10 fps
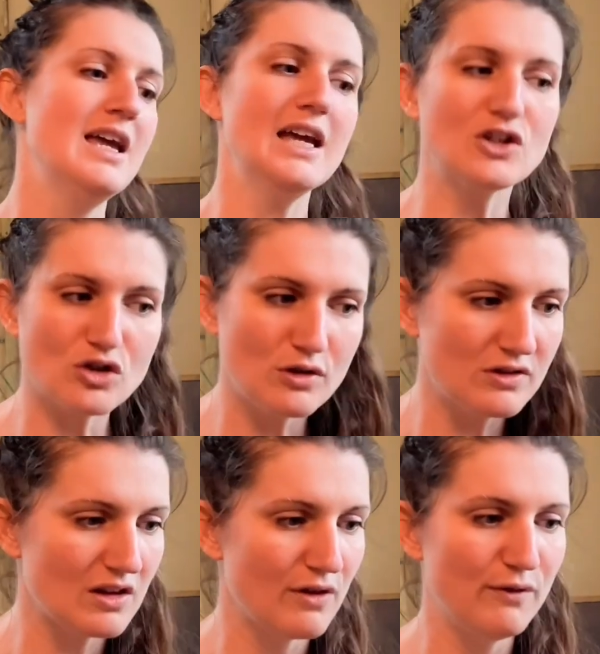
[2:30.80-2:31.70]

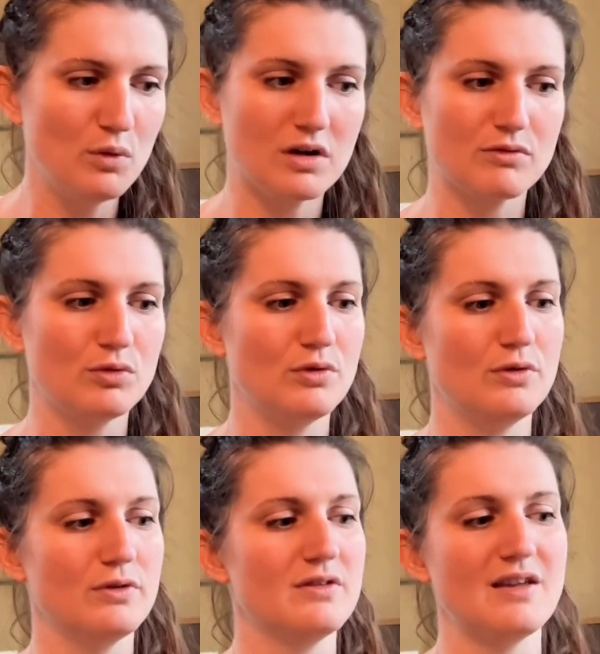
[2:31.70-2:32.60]
introducing the four
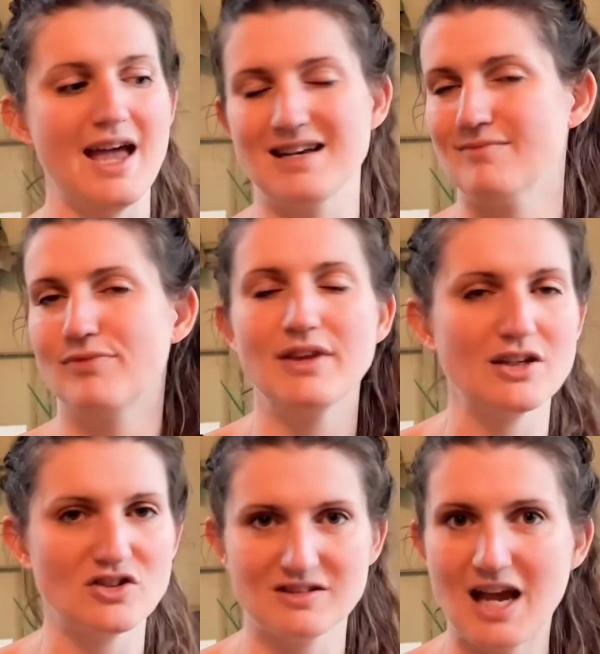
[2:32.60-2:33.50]
rules and it
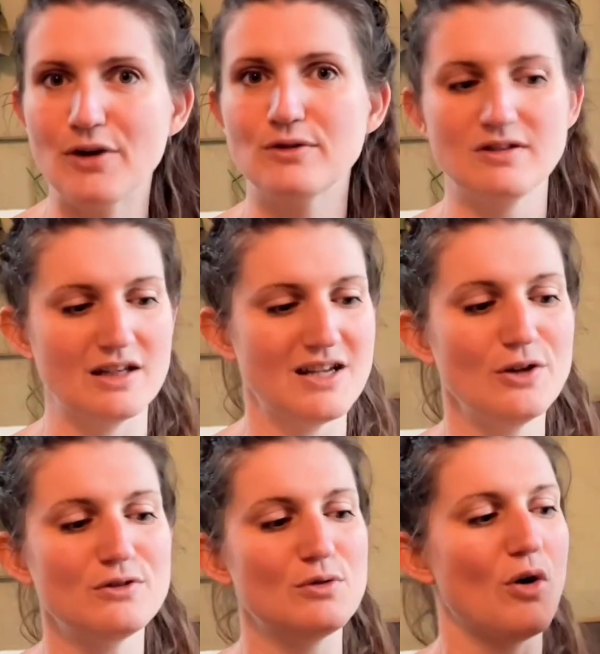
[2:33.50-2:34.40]
just tells, it
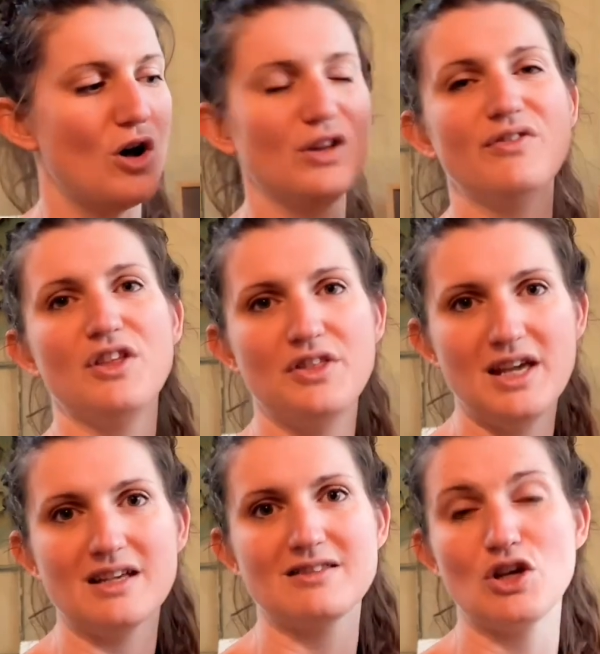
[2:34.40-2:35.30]
tells you all of the
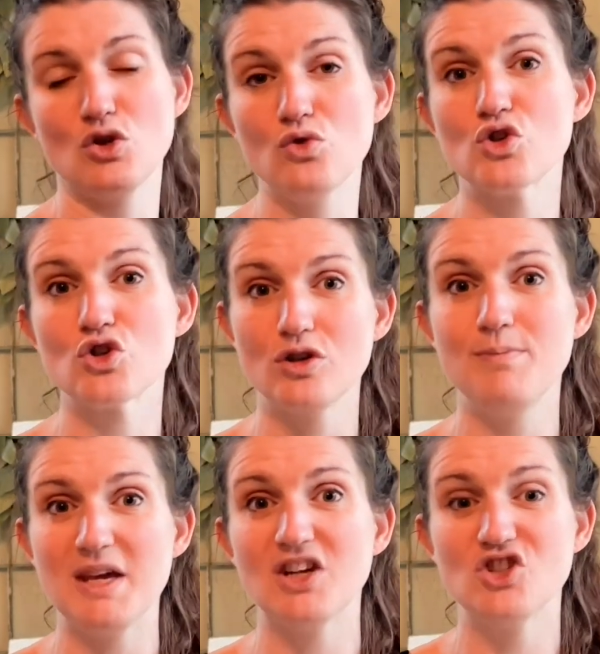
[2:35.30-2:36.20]
things that you should
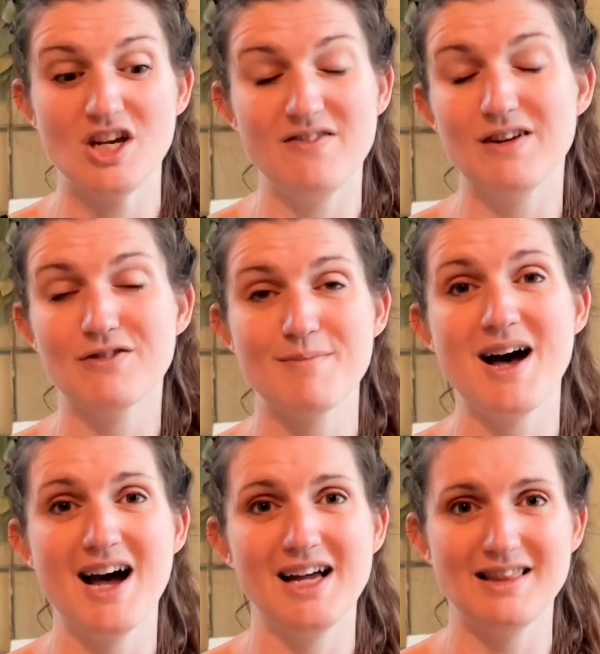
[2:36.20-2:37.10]
be achieving from a
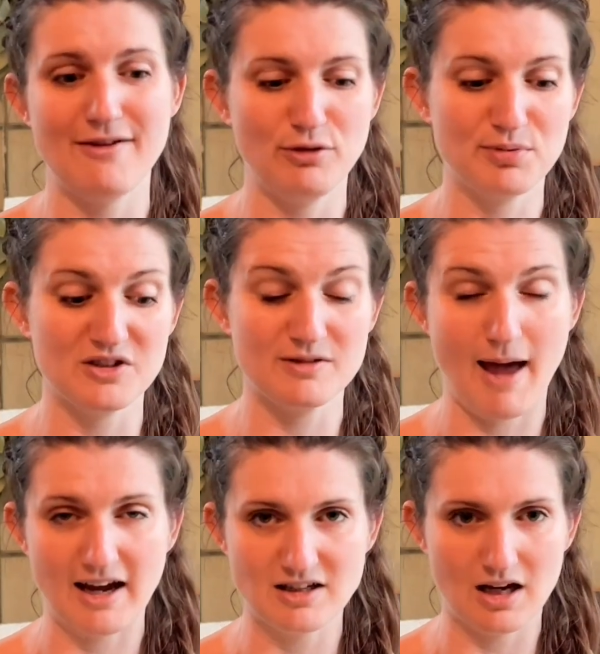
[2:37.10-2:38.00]
high level
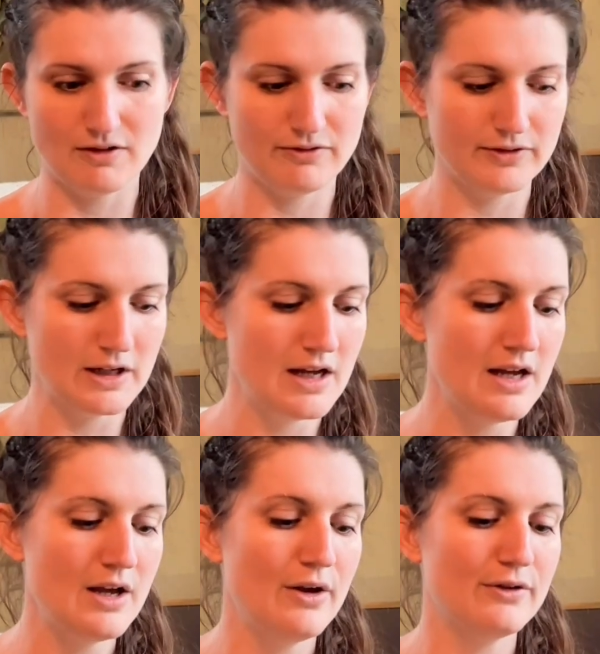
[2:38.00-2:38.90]
perspective.
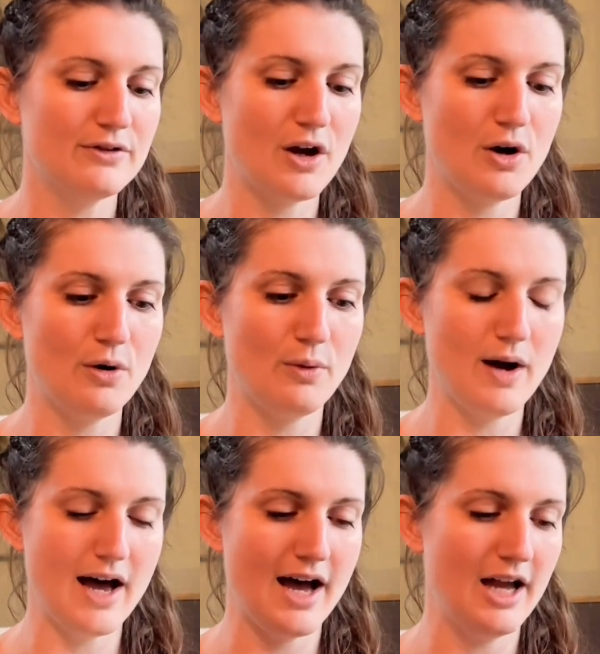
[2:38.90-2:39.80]
So
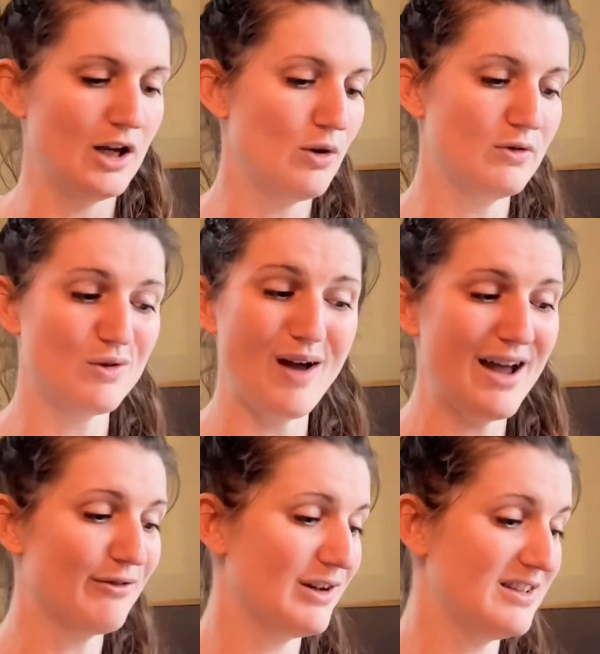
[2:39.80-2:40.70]
uh, it goes through
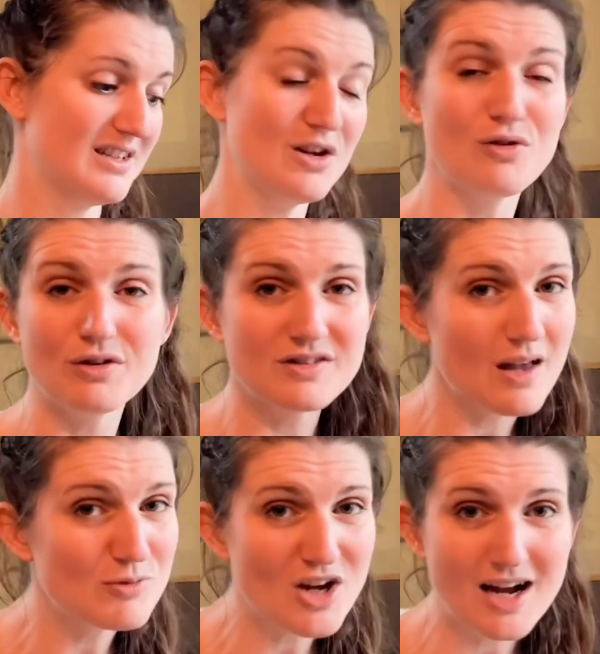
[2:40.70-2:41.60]
every single
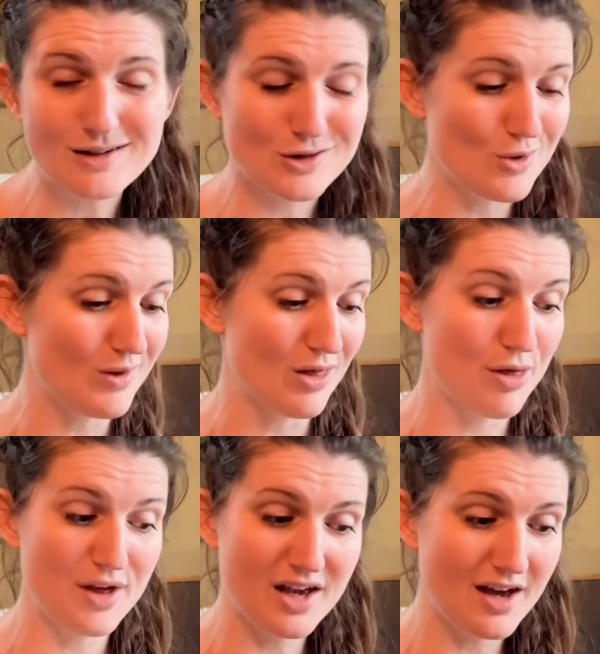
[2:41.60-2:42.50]
subject you can
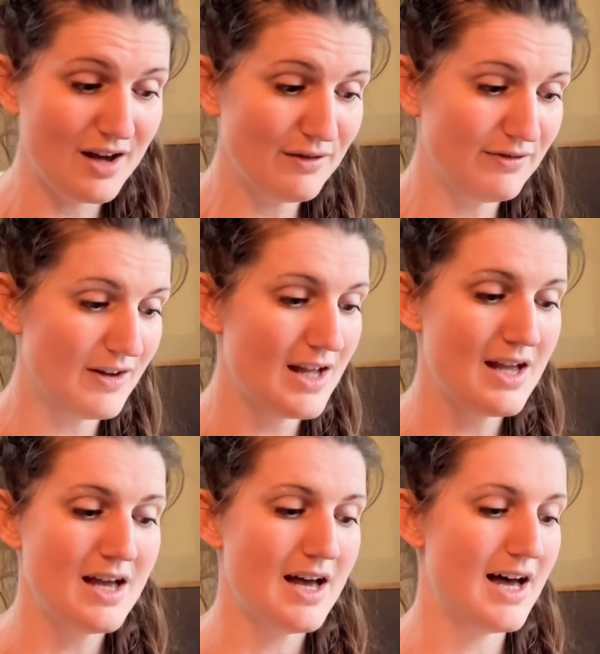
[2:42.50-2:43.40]
think of.
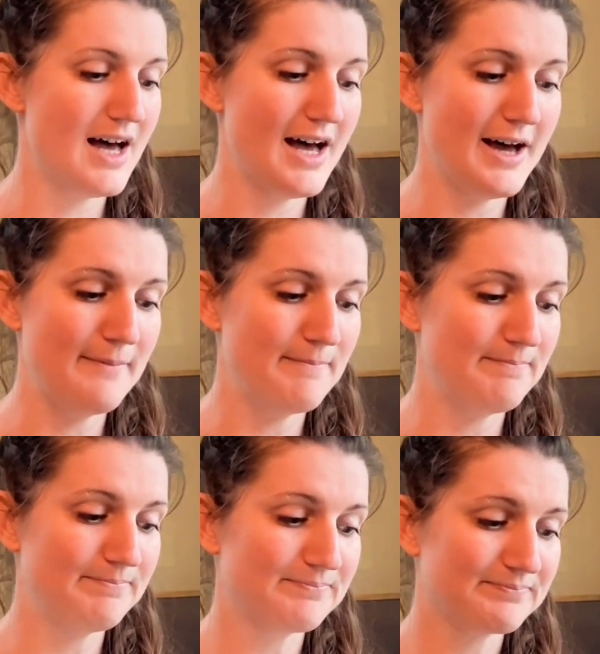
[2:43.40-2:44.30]

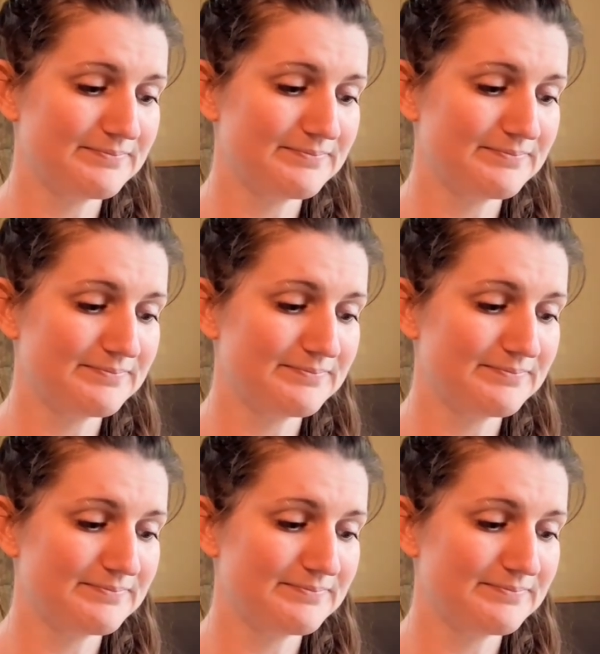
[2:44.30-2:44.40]
Um,